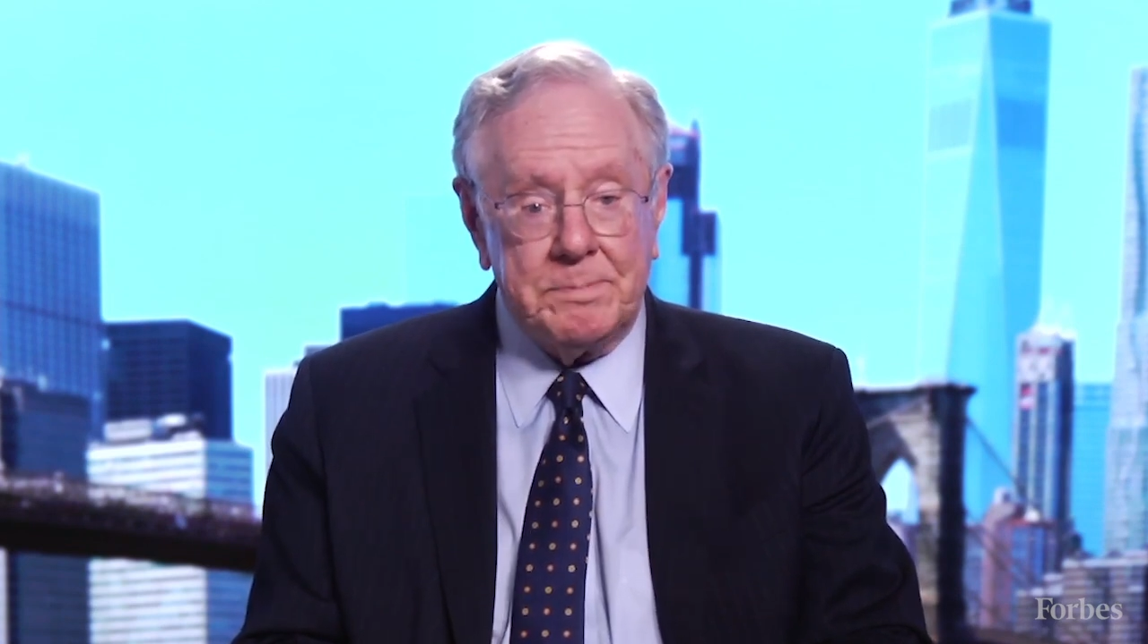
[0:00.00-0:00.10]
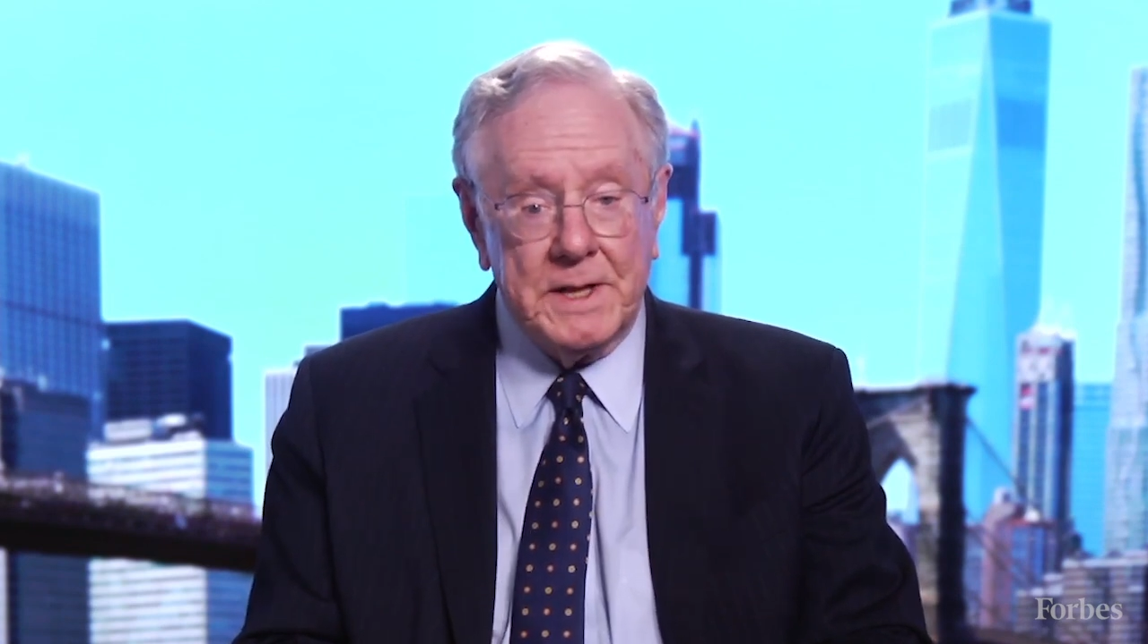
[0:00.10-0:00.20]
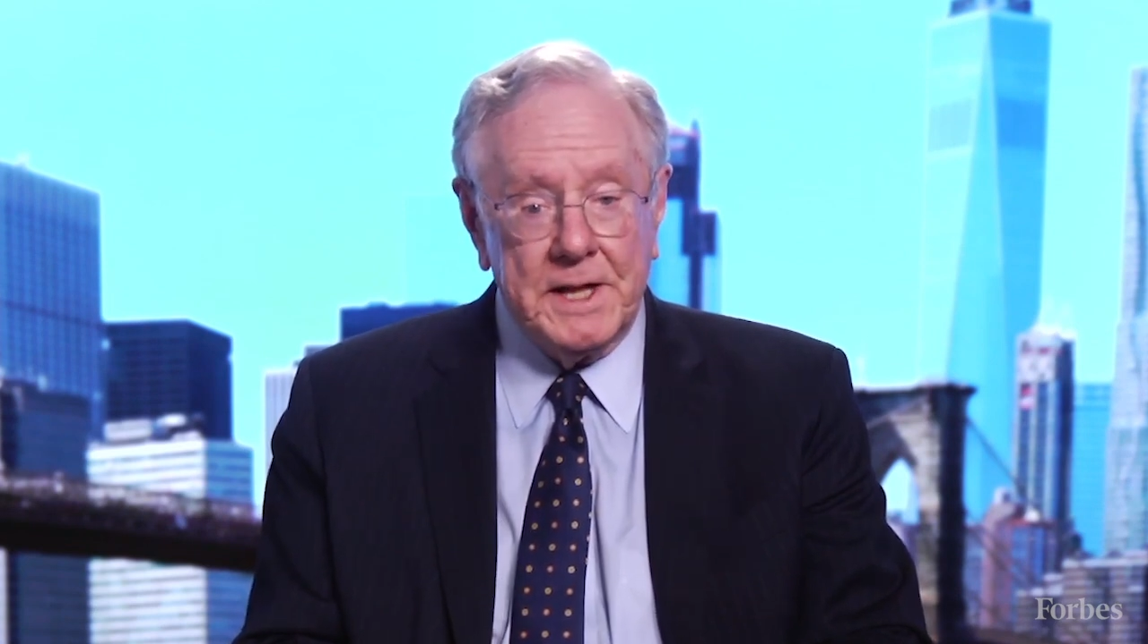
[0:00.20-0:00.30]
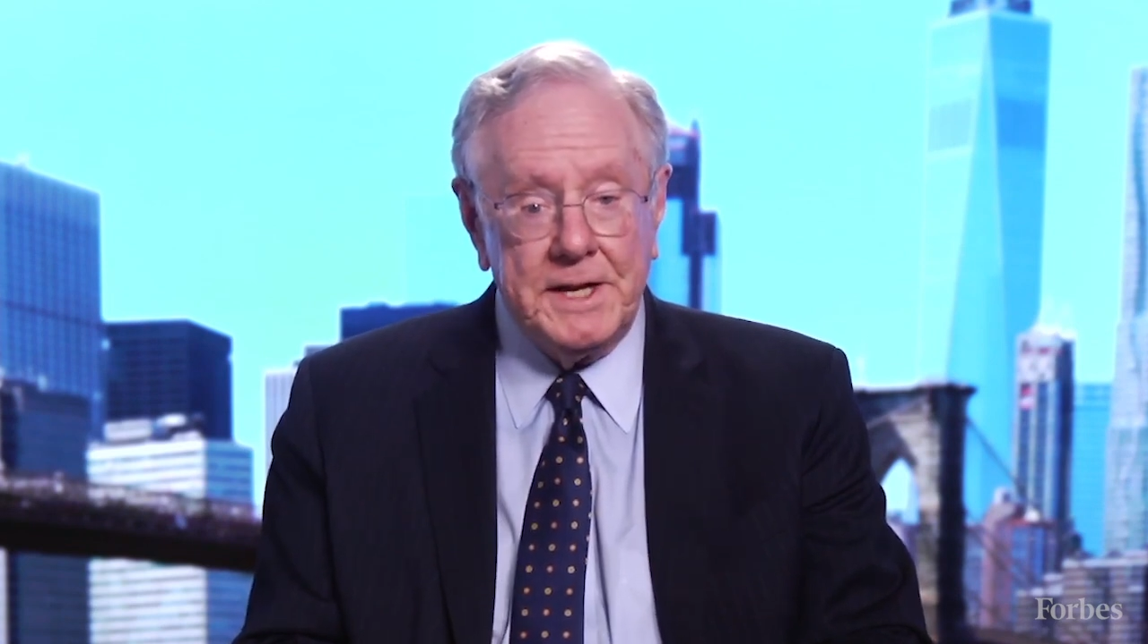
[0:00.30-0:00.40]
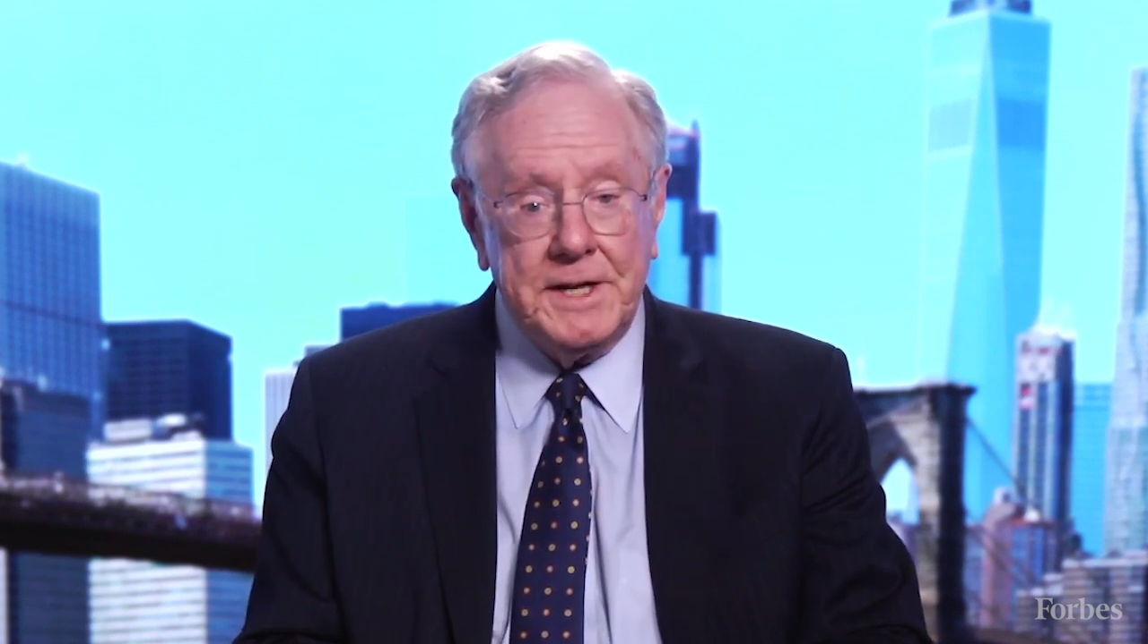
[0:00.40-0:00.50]

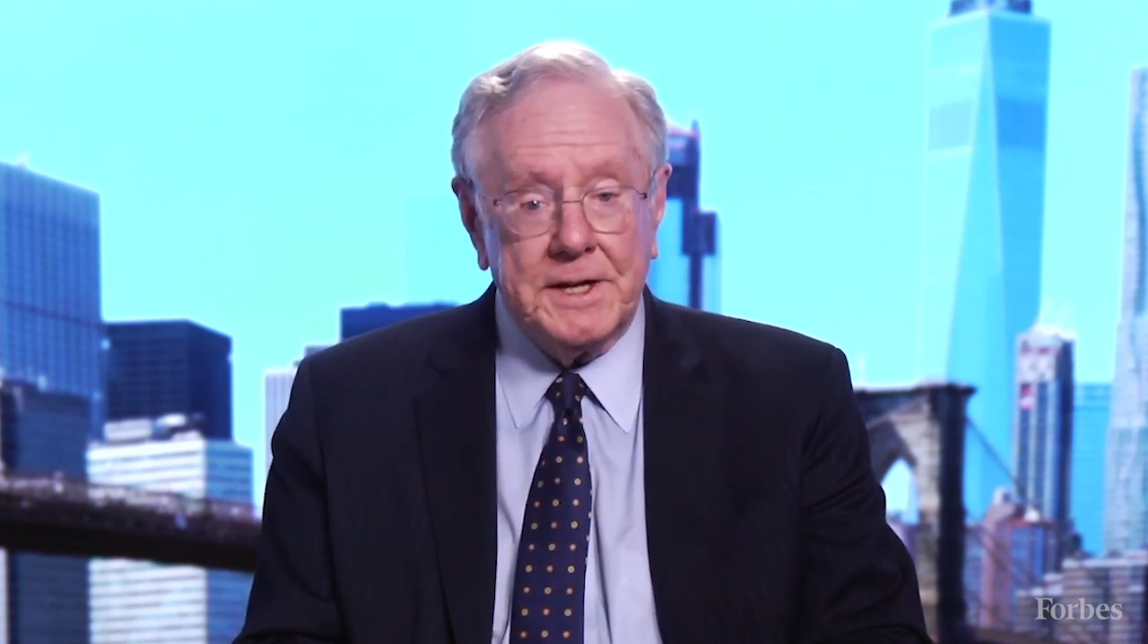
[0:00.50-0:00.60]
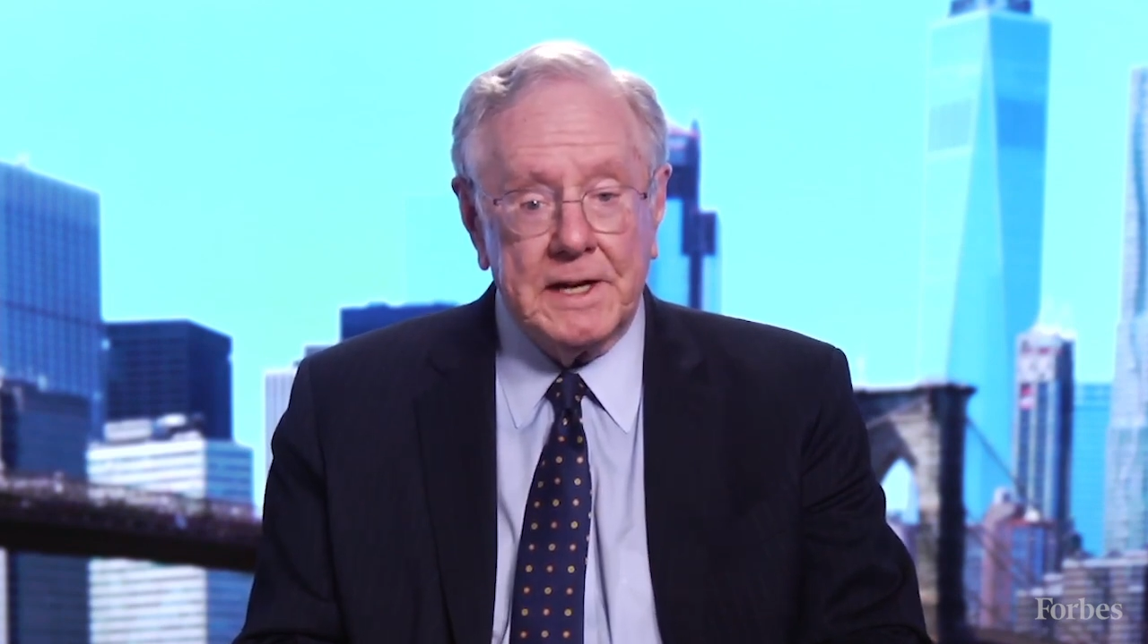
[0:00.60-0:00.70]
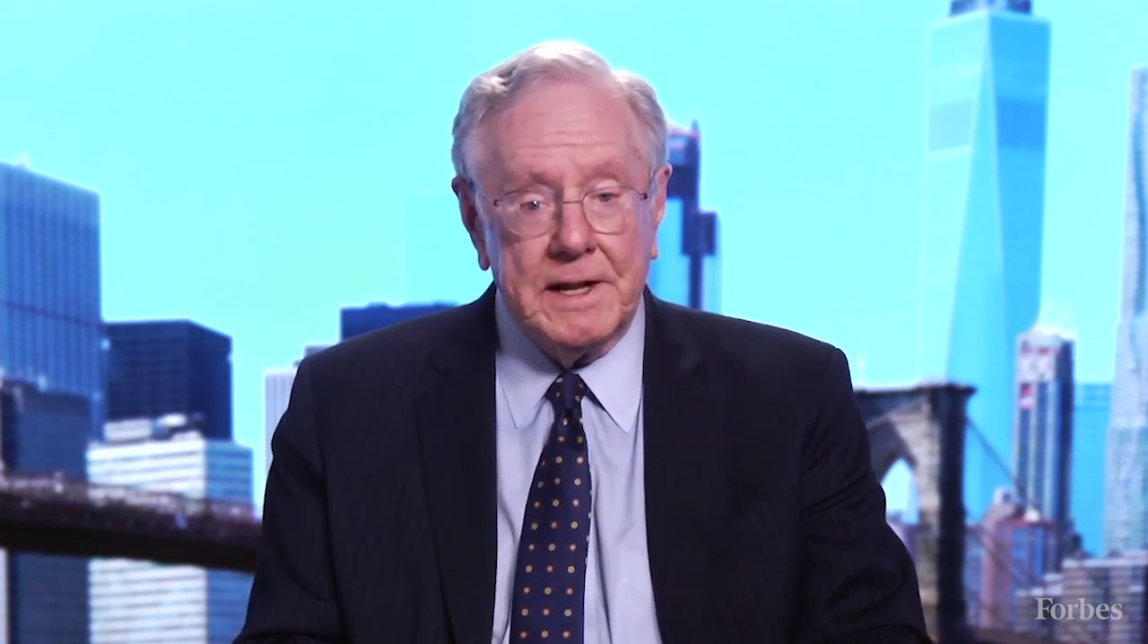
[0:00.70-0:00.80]
ability to